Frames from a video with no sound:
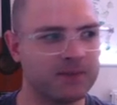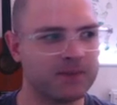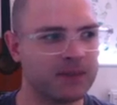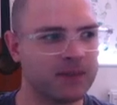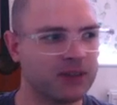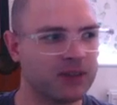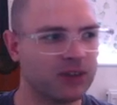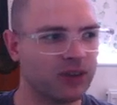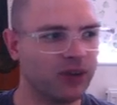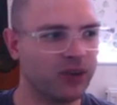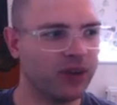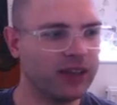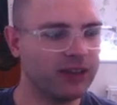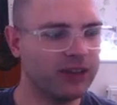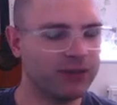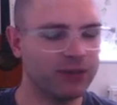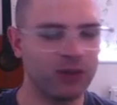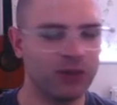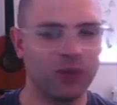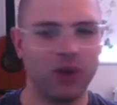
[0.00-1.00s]
So
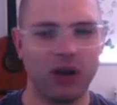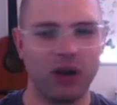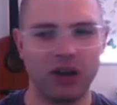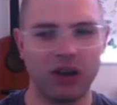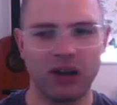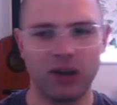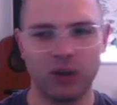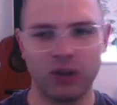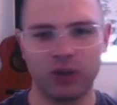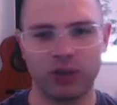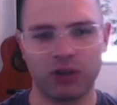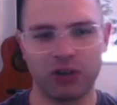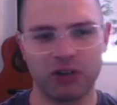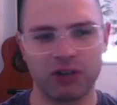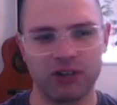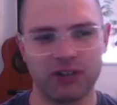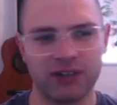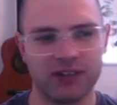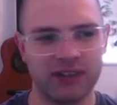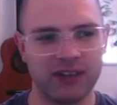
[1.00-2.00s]
if the one in
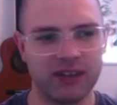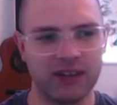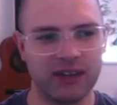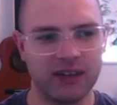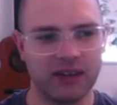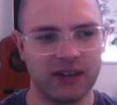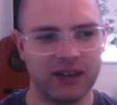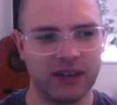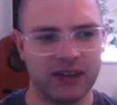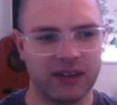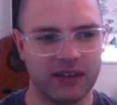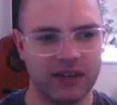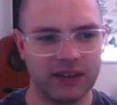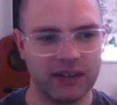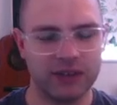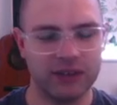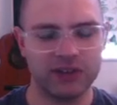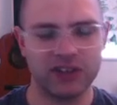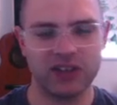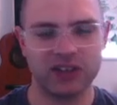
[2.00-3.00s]
authority
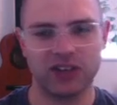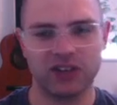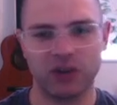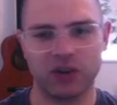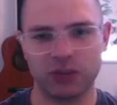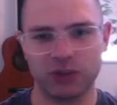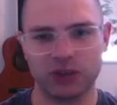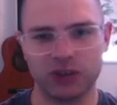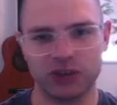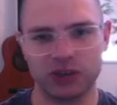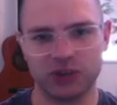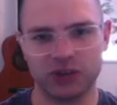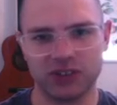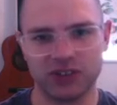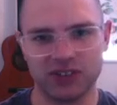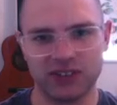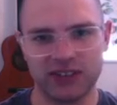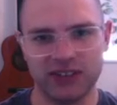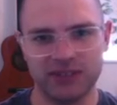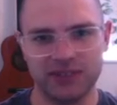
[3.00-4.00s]
gives us an
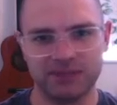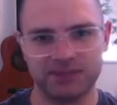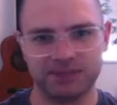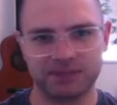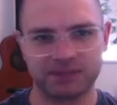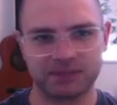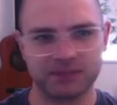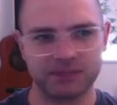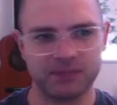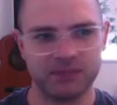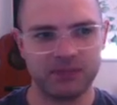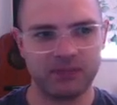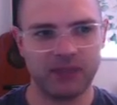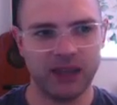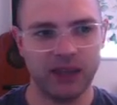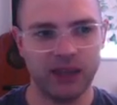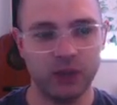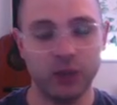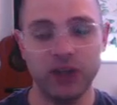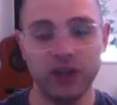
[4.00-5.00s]
opportunity
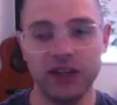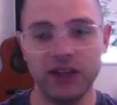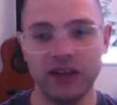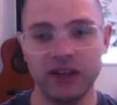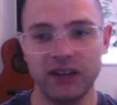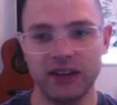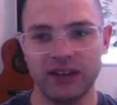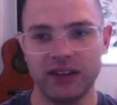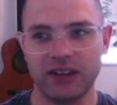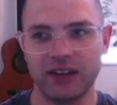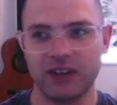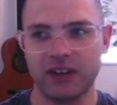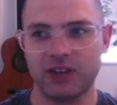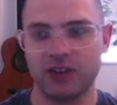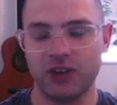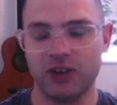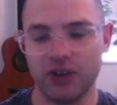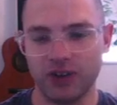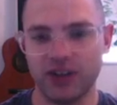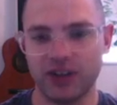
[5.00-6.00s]
and we
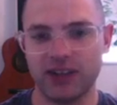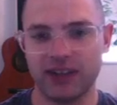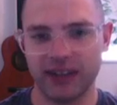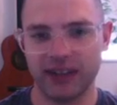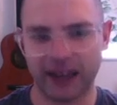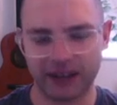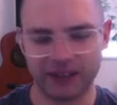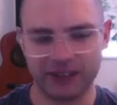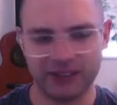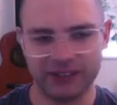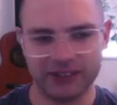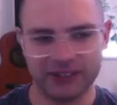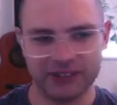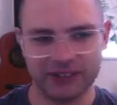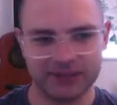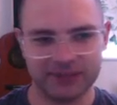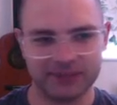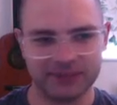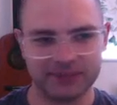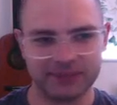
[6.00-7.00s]
turn it down,
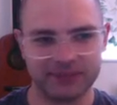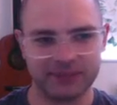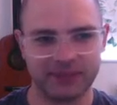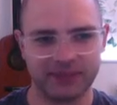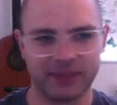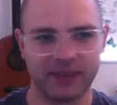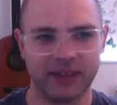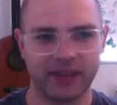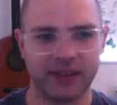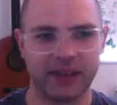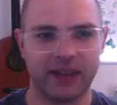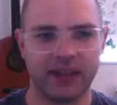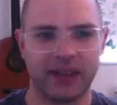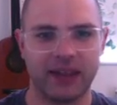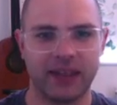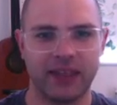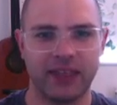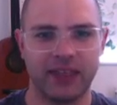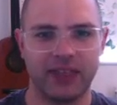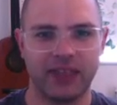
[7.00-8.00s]

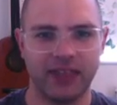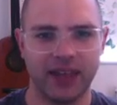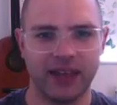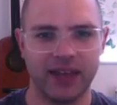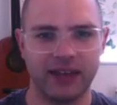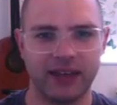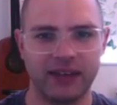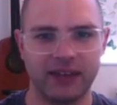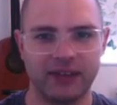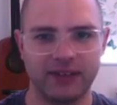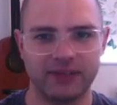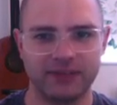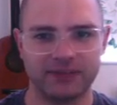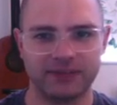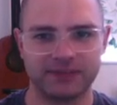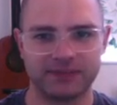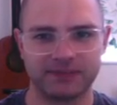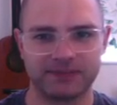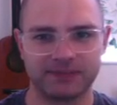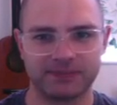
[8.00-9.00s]
then,
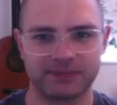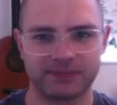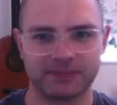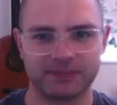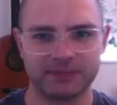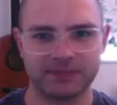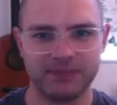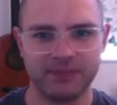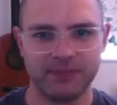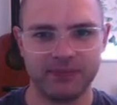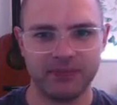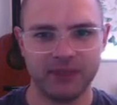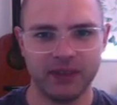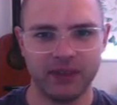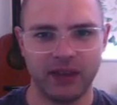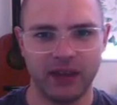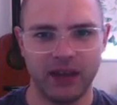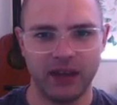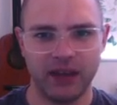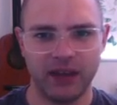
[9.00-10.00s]

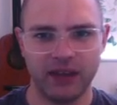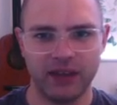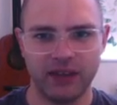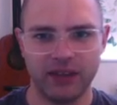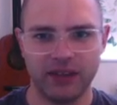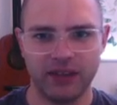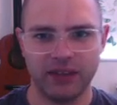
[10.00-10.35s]
for